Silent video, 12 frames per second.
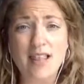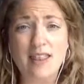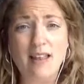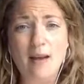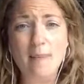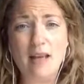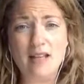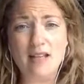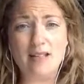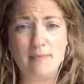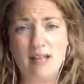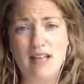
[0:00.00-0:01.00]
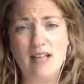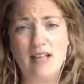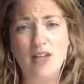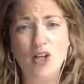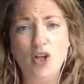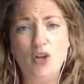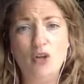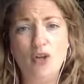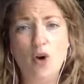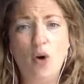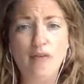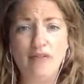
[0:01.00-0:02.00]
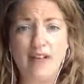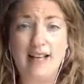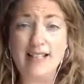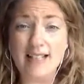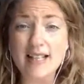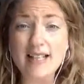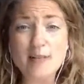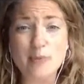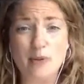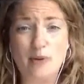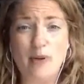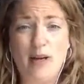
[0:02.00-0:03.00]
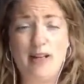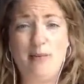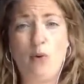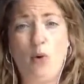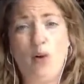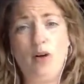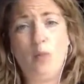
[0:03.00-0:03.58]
then that makes me not feel accessible anymore.